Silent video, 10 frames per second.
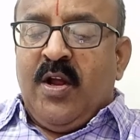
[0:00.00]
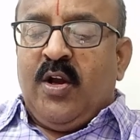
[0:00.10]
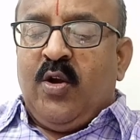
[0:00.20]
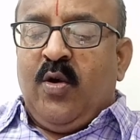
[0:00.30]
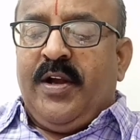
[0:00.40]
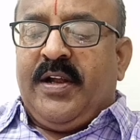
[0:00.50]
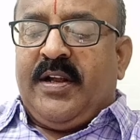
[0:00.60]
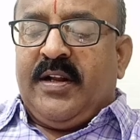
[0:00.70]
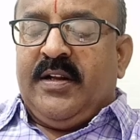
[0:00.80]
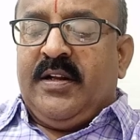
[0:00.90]
Know
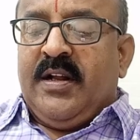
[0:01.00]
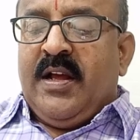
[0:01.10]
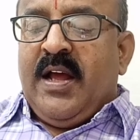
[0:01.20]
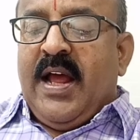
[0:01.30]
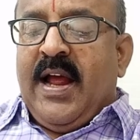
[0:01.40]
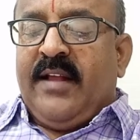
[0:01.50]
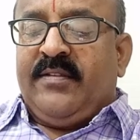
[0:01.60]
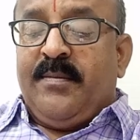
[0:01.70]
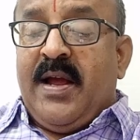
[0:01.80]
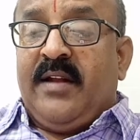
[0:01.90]
it as a
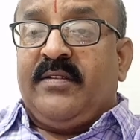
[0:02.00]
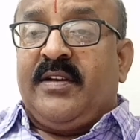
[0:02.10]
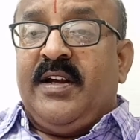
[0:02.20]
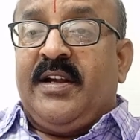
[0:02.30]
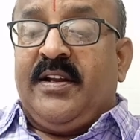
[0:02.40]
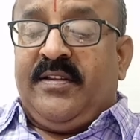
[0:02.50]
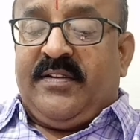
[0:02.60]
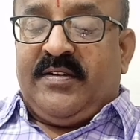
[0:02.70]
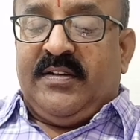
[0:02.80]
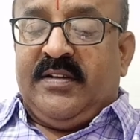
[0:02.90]
man's
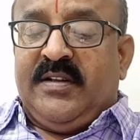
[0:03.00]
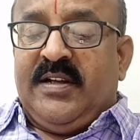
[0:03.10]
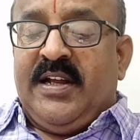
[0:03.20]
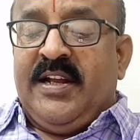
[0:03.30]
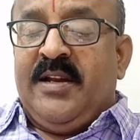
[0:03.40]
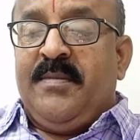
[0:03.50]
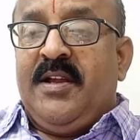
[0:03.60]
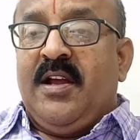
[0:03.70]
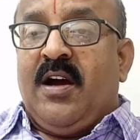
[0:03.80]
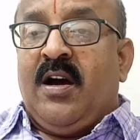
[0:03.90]
greatest
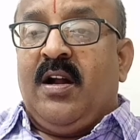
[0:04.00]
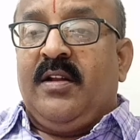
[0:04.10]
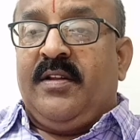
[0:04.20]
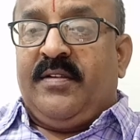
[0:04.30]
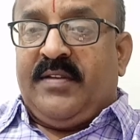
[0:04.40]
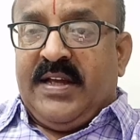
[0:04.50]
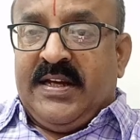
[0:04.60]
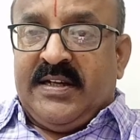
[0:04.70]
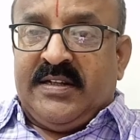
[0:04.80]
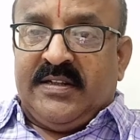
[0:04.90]
enemy on this
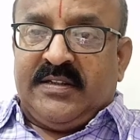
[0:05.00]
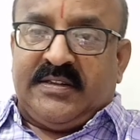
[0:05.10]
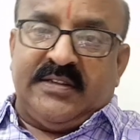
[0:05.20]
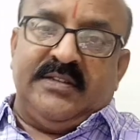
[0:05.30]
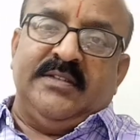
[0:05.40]
earth.